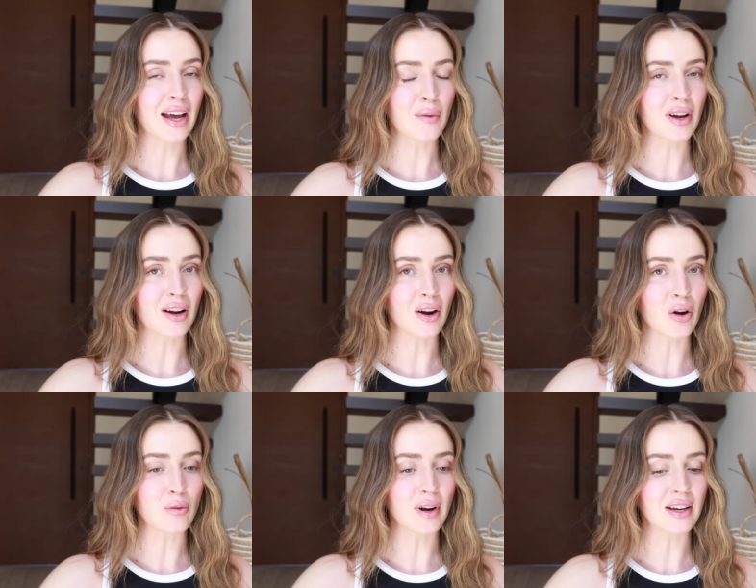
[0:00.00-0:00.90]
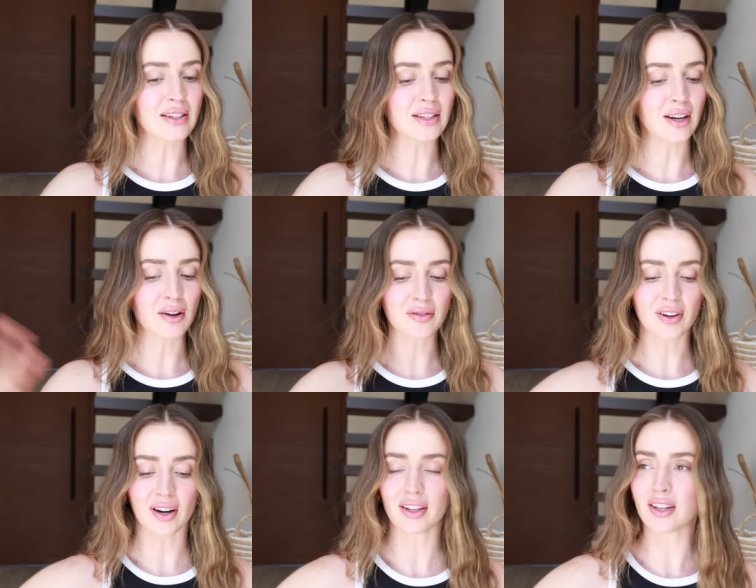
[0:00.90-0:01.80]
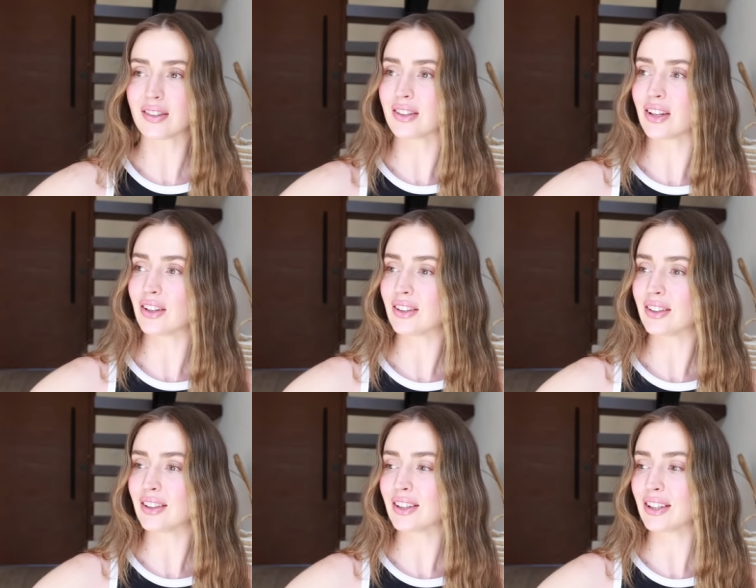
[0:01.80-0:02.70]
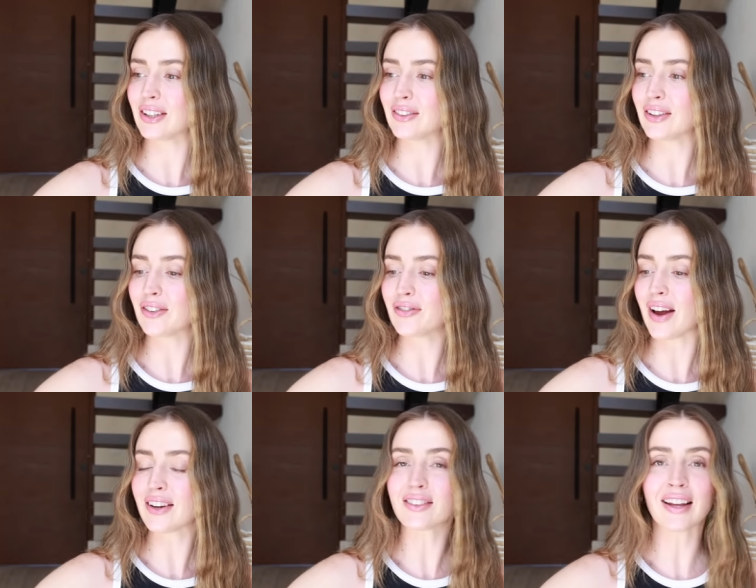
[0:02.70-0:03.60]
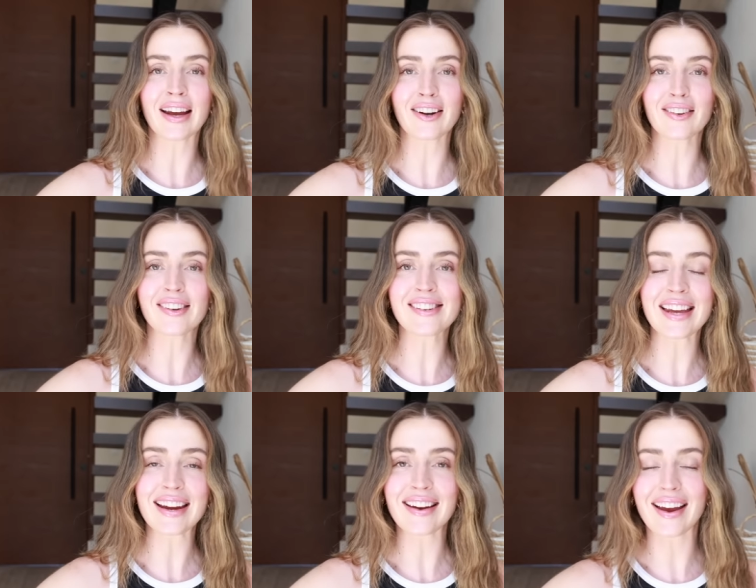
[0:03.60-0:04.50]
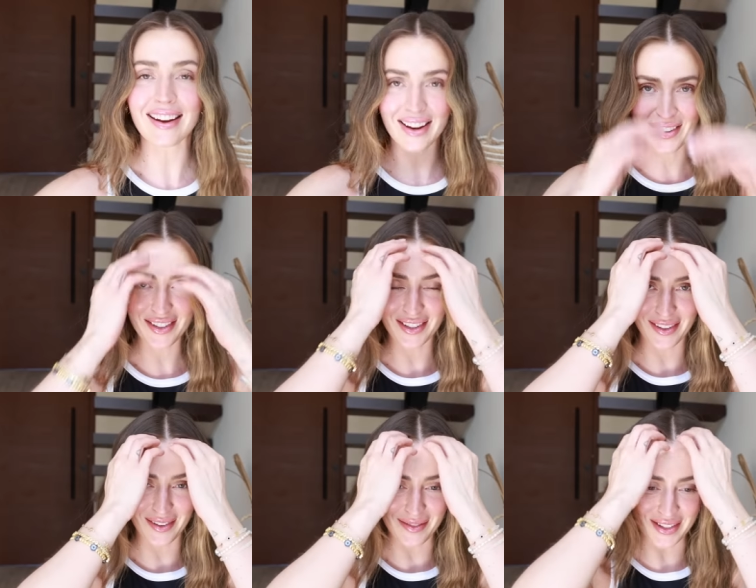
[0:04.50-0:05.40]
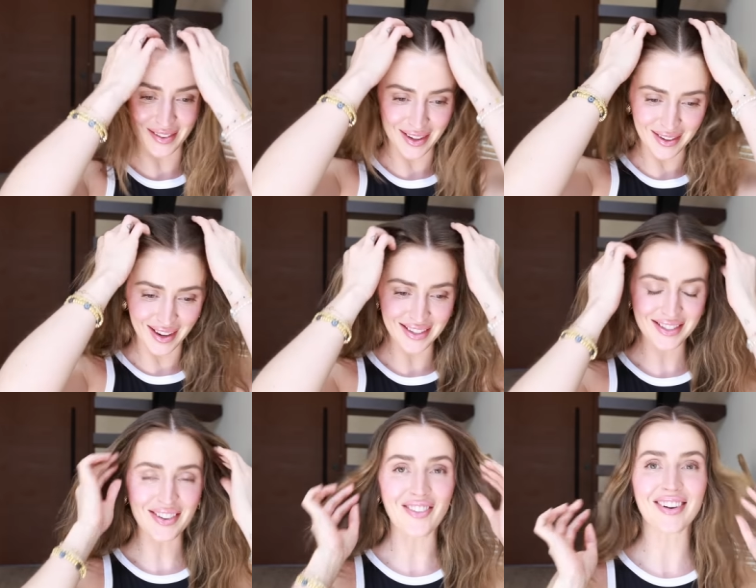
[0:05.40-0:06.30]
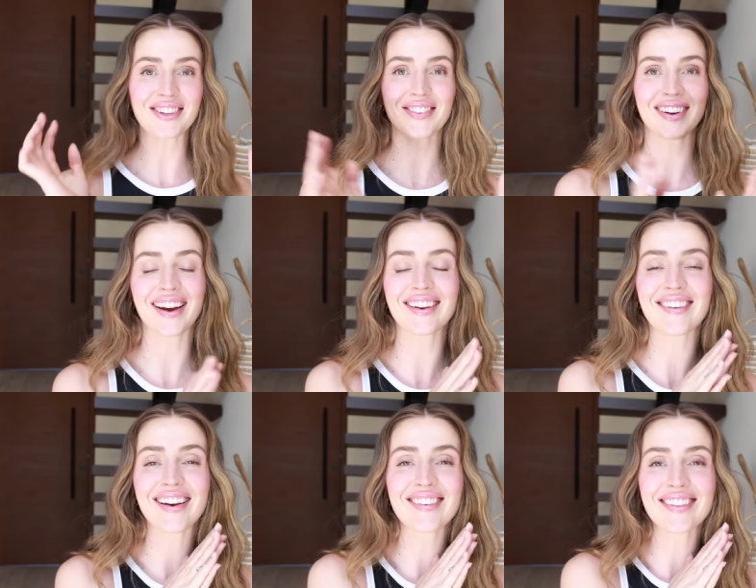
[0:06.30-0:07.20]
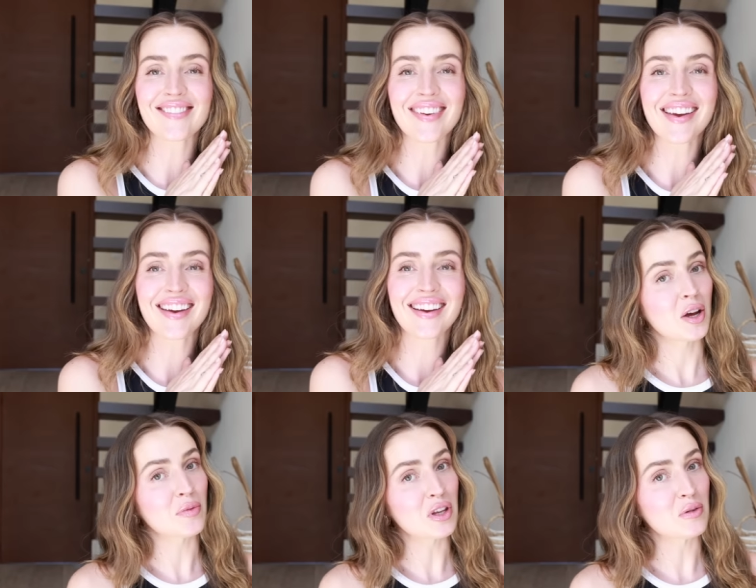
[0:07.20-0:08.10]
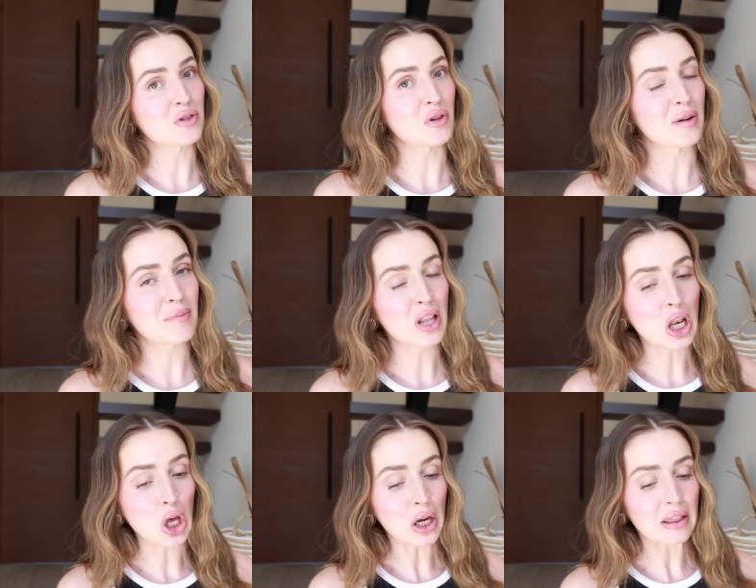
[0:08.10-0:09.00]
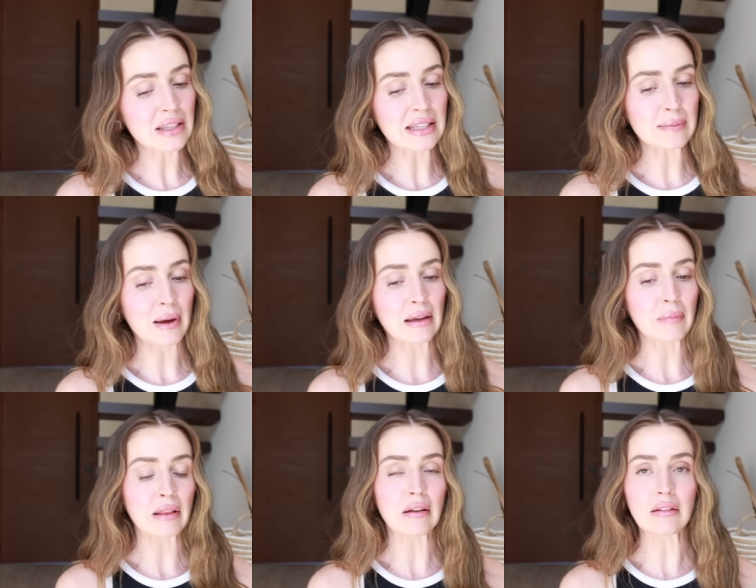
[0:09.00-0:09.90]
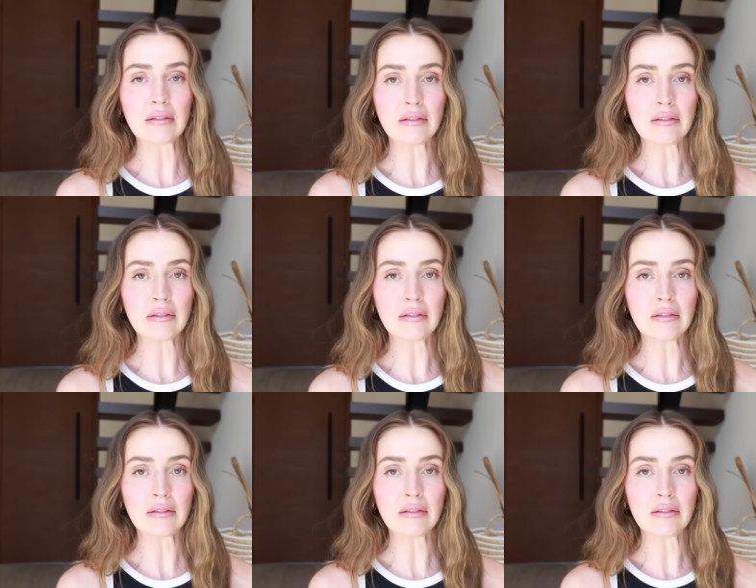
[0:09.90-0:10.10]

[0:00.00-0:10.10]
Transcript: now we are all ready to go for our cute little final night, or little date night here in Tulum. So thank you guys so much for getting ready with me. I hope that you enjoyed the look. This is my little